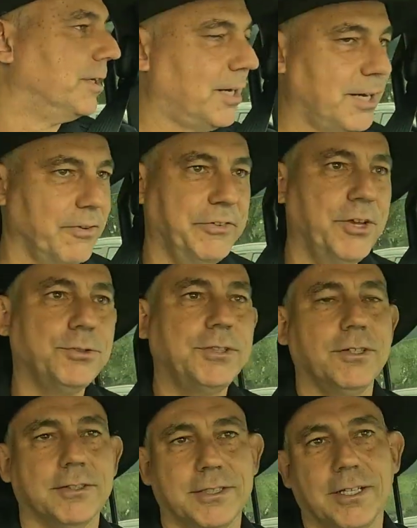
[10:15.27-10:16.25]
Of
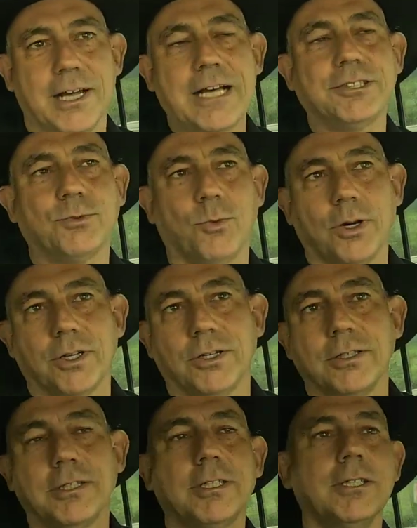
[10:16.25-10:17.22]
Houston,
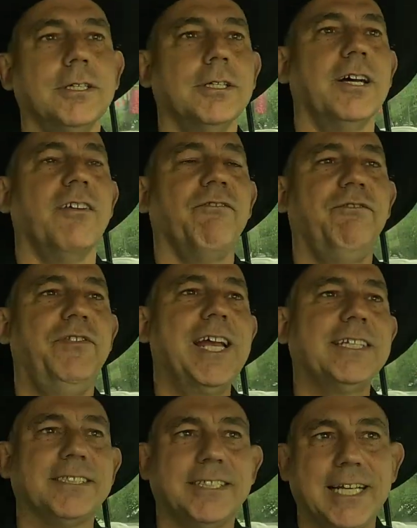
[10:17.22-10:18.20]
Astroworld,
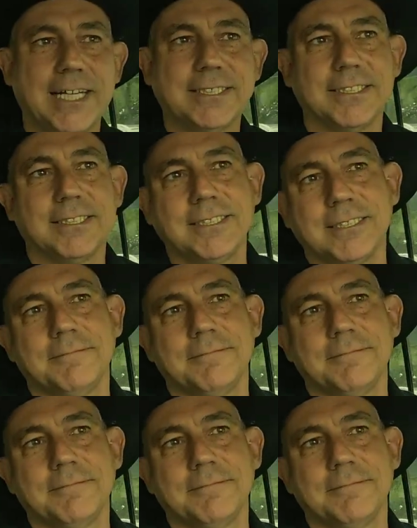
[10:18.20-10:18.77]
Fiesta, Texas,